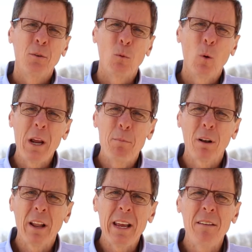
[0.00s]
We
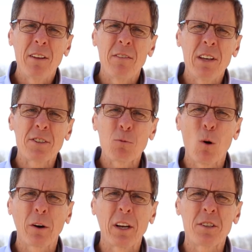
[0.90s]
believe that this
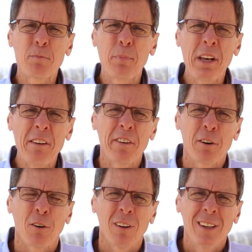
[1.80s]
work is
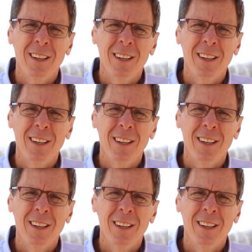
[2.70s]
pivotal